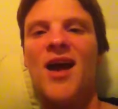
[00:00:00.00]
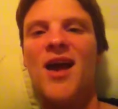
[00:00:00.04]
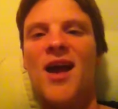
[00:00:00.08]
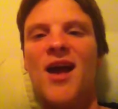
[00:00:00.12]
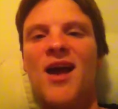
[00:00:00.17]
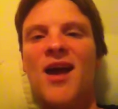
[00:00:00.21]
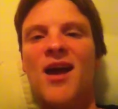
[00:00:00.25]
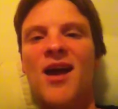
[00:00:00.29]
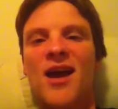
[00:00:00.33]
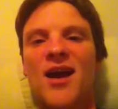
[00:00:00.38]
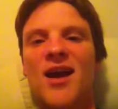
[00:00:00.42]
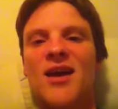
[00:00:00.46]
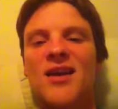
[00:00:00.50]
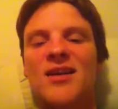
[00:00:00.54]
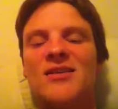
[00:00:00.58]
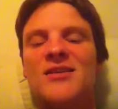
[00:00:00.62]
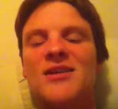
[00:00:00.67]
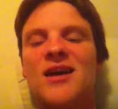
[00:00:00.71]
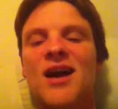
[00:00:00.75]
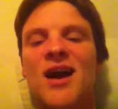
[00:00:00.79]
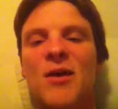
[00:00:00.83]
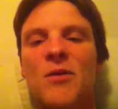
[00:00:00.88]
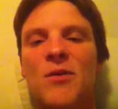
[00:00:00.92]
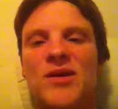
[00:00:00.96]

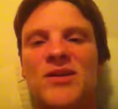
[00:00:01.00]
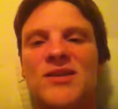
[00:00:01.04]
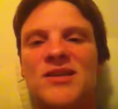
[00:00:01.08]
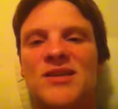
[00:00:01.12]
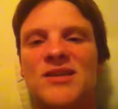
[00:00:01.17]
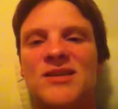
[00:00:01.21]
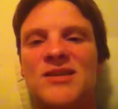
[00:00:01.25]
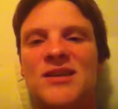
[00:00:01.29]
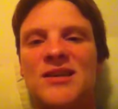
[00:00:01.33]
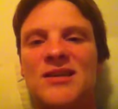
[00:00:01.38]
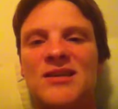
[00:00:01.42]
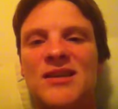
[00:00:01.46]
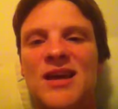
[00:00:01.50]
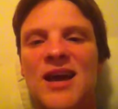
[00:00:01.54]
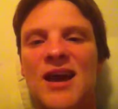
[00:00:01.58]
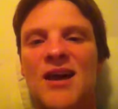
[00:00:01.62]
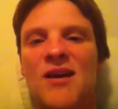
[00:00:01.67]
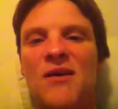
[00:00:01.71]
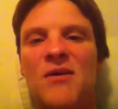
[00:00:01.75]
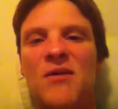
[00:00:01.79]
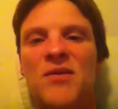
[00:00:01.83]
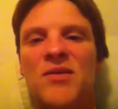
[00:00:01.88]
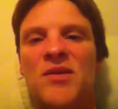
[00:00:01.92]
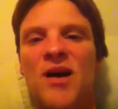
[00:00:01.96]
and I went to sit
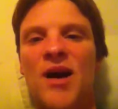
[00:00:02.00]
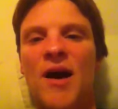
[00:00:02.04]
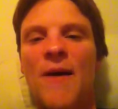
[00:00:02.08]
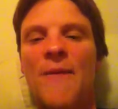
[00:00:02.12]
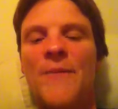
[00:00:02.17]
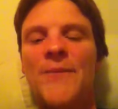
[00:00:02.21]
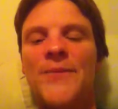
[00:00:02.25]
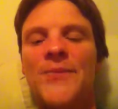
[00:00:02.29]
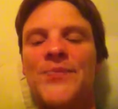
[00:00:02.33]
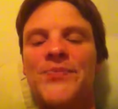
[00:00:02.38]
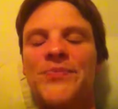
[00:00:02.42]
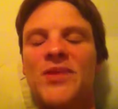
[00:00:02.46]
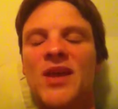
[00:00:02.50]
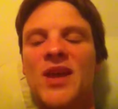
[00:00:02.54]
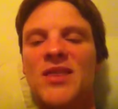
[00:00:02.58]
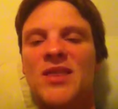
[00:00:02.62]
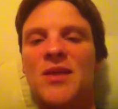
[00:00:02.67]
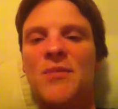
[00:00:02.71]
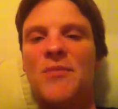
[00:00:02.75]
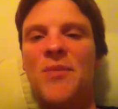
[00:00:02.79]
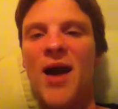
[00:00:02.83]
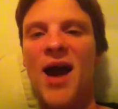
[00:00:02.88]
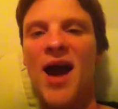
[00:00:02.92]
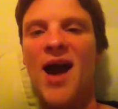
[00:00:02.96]
down um, in
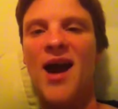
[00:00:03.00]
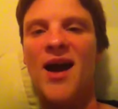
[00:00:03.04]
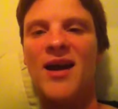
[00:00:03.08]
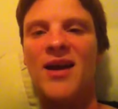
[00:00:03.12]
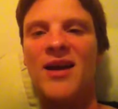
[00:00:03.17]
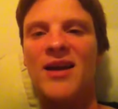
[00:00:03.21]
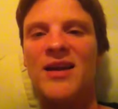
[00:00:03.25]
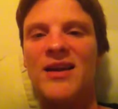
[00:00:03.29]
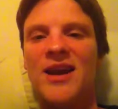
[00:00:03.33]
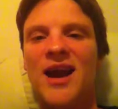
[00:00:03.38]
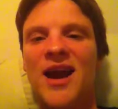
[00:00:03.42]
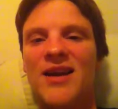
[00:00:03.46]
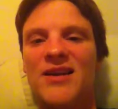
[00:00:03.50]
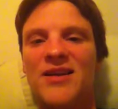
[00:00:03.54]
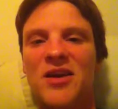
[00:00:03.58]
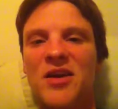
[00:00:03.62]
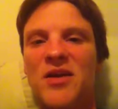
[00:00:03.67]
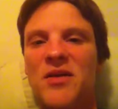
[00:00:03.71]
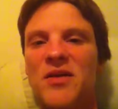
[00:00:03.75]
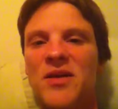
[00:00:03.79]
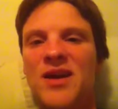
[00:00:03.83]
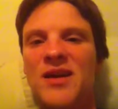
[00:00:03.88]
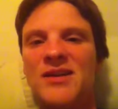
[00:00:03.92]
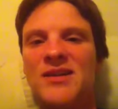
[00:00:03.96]
the back and I
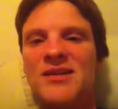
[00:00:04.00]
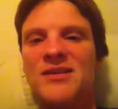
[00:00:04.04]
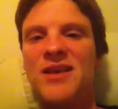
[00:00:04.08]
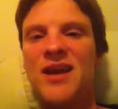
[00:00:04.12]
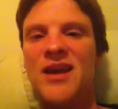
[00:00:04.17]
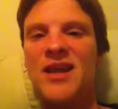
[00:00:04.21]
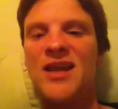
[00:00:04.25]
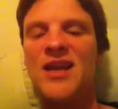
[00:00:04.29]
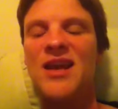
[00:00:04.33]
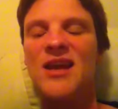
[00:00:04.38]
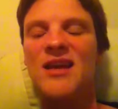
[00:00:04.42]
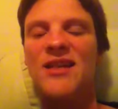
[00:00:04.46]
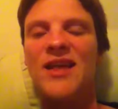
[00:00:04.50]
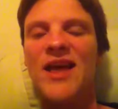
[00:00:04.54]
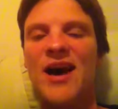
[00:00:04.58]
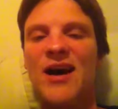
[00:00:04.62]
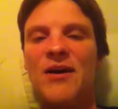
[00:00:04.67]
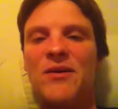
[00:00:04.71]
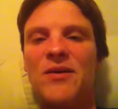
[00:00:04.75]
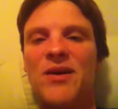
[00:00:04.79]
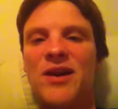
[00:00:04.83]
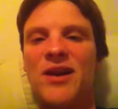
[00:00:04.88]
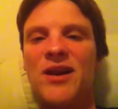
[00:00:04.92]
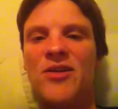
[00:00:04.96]
noticed that he
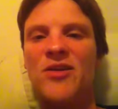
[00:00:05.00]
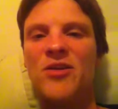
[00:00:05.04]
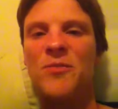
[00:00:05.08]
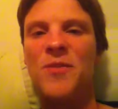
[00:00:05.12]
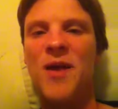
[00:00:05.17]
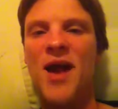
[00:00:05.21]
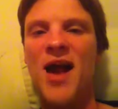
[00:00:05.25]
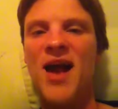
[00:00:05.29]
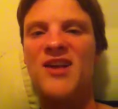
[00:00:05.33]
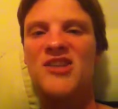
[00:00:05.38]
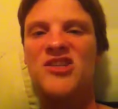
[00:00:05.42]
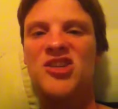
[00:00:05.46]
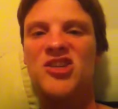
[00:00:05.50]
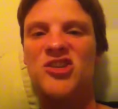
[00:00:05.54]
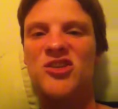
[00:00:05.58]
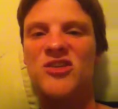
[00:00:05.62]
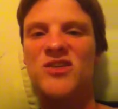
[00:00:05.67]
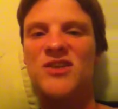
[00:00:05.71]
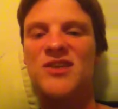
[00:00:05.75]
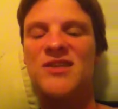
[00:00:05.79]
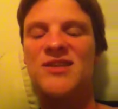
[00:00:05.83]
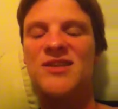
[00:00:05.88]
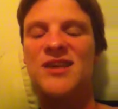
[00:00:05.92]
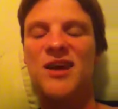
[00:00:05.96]
allowed another
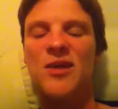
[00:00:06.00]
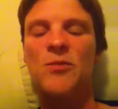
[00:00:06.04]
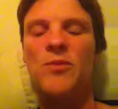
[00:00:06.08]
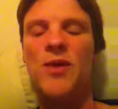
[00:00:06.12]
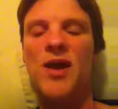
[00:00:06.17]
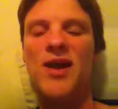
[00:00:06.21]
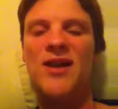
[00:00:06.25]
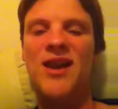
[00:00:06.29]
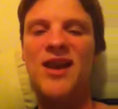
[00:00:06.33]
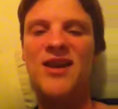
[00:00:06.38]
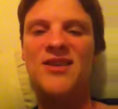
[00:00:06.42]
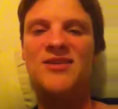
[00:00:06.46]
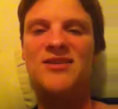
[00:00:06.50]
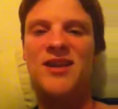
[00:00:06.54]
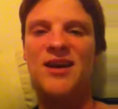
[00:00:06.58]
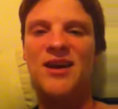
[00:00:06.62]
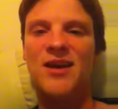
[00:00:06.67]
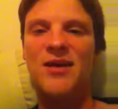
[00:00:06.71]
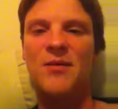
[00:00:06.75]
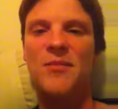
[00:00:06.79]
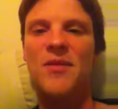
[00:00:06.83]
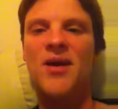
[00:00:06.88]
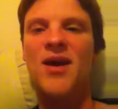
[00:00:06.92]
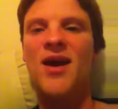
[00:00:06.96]
passenger to sit right next to
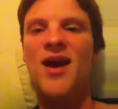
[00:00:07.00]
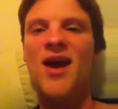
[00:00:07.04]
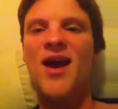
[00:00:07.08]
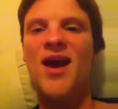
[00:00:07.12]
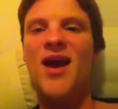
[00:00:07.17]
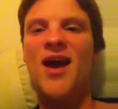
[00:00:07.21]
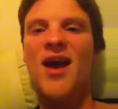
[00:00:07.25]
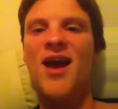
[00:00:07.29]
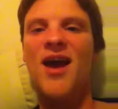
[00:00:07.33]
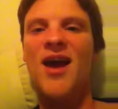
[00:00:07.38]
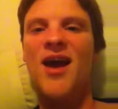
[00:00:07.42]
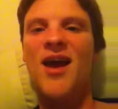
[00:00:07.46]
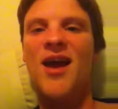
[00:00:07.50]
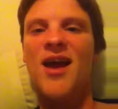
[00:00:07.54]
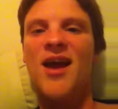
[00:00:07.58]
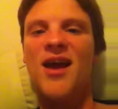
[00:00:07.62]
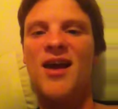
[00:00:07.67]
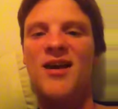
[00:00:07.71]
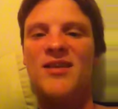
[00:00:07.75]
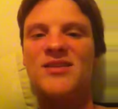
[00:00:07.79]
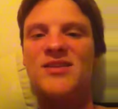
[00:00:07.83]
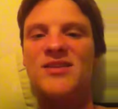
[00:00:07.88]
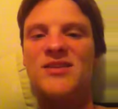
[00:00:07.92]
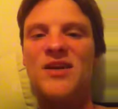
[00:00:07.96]
him
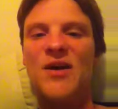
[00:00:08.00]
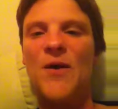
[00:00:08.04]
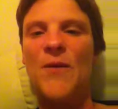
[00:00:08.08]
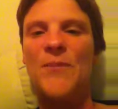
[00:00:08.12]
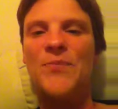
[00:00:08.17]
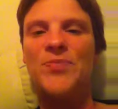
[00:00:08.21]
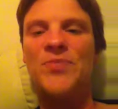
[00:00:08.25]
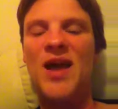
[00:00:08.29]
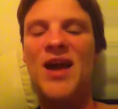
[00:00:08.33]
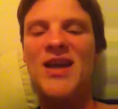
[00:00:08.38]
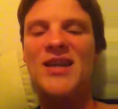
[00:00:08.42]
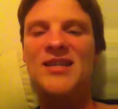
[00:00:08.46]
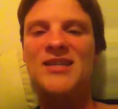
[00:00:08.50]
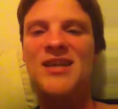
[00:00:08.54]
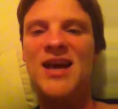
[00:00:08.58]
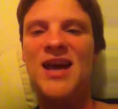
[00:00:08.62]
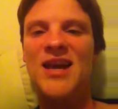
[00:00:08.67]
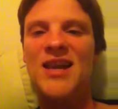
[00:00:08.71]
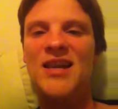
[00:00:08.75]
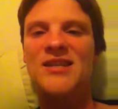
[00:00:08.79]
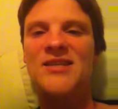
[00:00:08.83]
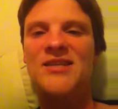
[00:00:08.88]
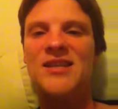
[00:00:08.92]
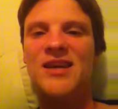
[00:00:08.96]
and so I
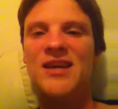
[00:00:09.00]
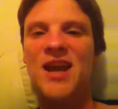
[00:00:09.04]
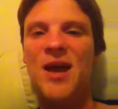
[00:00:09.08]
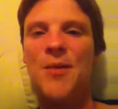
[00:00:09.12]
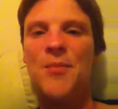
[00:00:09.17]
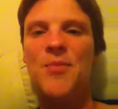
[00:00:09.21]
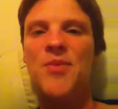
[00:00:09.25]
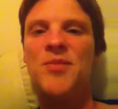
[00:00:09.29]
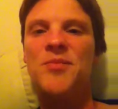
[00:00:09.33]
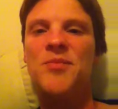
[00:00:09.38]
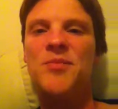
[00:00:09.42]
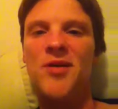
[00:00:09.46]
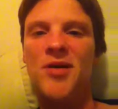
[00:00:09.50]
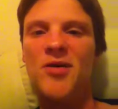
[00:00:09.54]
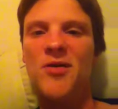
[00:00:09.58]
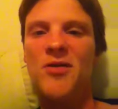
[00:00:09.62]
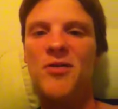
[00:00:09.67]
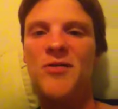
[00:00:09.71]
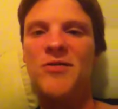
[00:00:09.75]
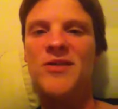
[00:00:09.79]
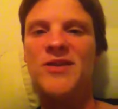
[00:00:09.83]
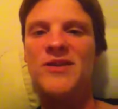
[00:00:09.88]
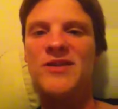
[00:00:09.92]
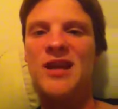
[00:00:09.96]
decided to get up and
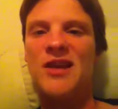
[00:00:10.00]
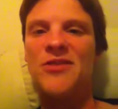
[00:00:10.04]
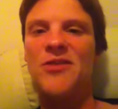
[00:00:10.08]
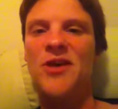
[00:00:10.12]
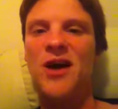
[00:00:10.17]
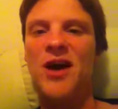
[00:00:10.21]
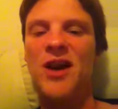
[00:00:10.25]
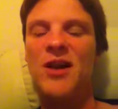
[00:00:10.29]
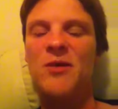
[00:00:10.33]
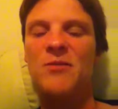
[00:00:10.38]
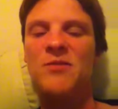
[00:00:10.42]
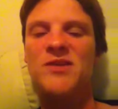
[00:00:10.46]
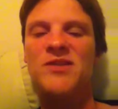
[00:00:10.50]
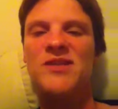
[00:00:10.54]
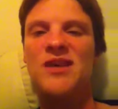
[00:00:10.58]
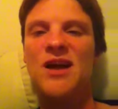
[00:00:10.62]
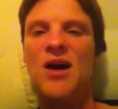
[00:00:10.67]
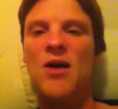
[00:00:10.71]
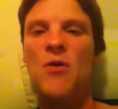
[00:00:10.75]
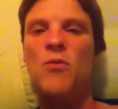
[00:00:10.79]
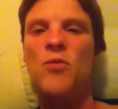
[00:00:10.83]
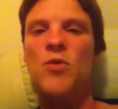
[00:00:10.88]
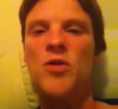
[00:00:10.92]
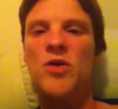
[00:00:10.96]
move because I thought I was
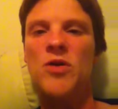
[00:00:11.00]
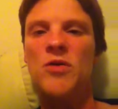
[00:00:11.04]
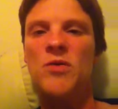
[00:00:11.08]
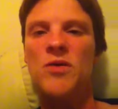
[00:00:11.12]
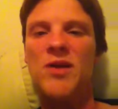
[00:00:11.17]
uh, rude.